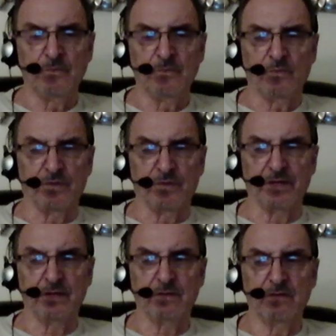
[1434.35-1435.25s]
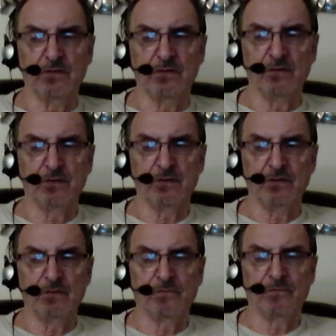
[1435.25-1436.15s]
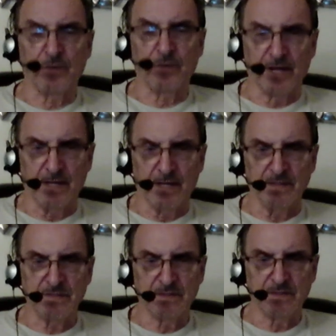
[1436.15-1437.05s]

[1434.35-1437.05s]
Within 4 days,